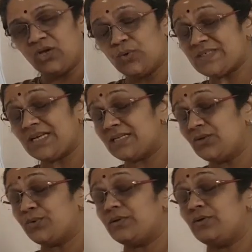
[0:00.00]
You say
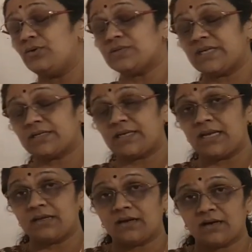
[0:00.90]

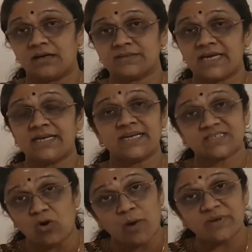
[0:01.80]
it
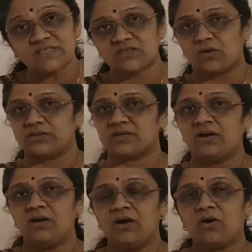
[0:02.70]
as common salt
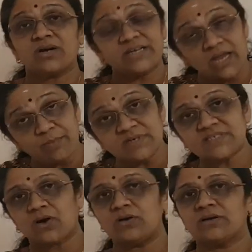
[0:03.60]
or table
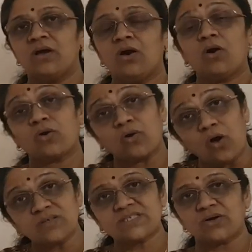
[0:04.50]
salt or
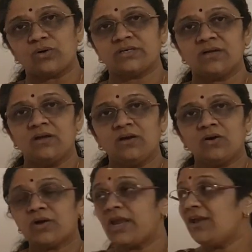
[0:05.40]
rock salt.
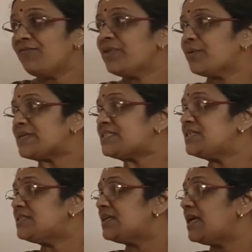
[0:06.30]
Or if the
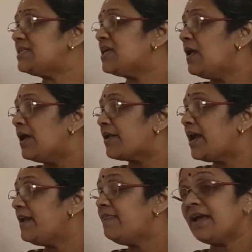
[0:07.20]
question says
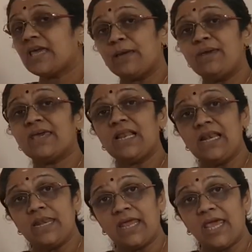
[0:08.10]
write the
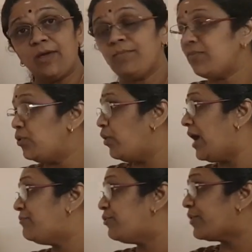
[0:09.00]
chemical name, you
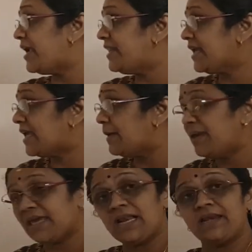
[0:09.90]
have to write the
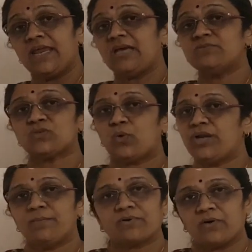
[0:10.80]
chemical name
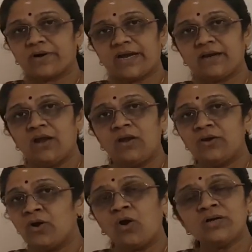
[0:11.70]
sodium chloride,
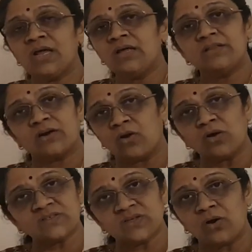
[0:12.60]
not the
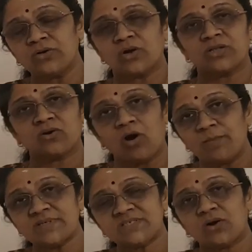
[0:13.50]
rock salt or the
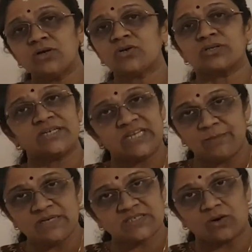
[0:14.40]
common salt or the
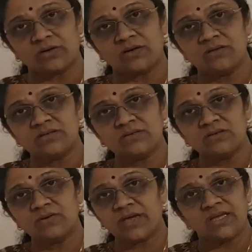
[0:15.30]
table salt.
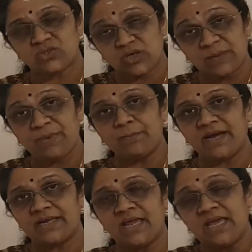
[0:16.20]
Okay, so keep in
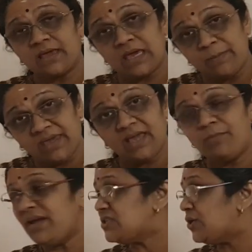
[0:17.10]
mind, chemical
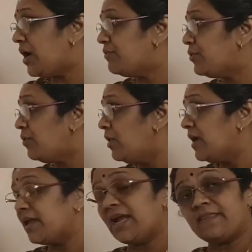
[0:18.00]
means you have
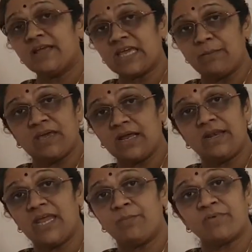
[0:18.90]
to get the chemical
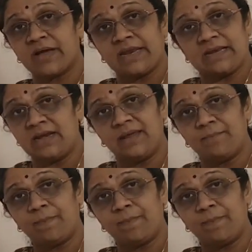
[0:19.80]
name correctly.